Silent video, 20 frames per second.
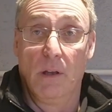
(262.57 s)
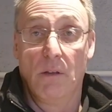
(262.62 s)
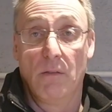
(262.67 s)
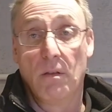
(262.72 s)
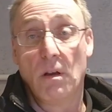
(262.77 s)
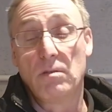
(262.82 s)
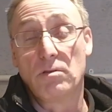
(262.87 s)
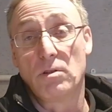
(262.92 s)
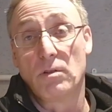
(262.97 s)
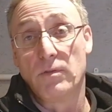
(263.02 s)

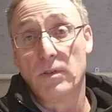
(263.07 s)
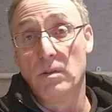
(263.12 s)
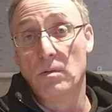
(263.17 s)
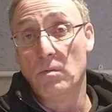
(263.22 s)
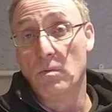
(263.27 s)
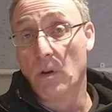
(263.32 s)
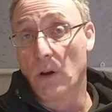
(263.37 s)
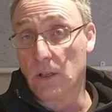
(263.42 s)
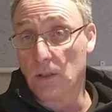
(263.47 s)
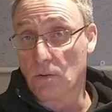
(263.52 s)
Those of you
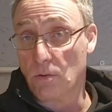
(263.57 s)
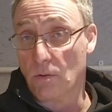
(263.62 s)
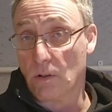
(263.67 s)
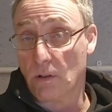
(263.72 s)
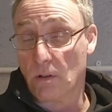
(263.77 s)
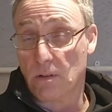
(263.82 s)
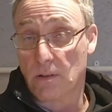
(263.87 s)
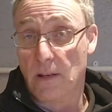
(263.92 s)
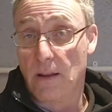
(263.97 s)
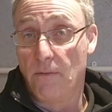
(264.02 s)
who like touring
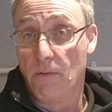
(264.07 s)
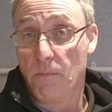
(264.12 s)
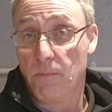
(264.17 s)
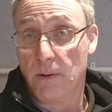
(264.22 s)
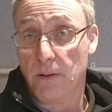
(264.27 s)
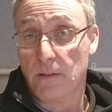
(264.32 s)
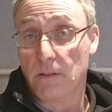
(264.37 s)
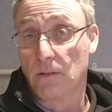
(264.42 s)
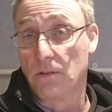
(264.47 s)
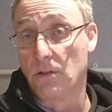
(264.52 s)
cars, never
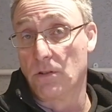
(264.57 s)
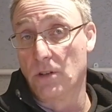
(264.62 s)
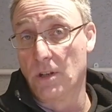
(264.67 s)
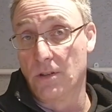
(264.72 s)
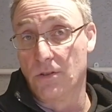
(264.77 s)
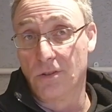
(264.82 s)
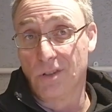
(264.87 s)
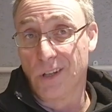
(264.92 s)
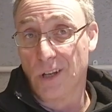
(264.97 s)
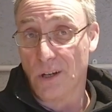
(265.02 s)
been, I
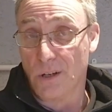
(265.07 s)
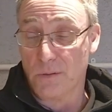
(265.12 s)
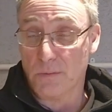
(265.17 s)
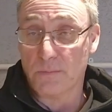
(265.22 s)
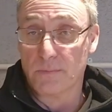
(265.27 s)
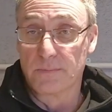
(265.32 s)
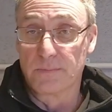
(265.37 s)
suggest you go.